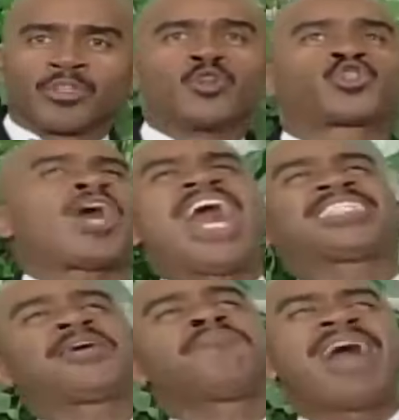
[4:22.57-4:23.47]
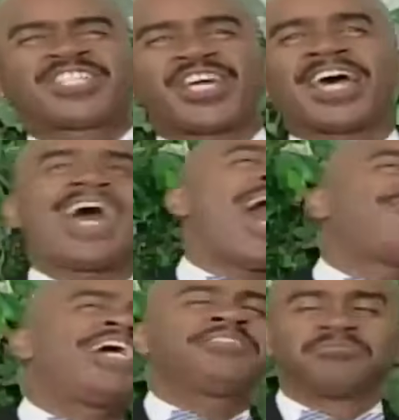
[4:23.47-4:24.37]
You try to measure
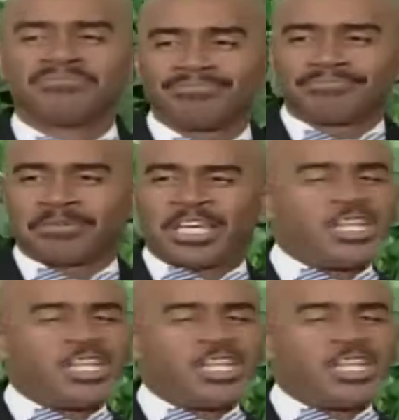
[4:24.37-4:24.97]
heaven, mm.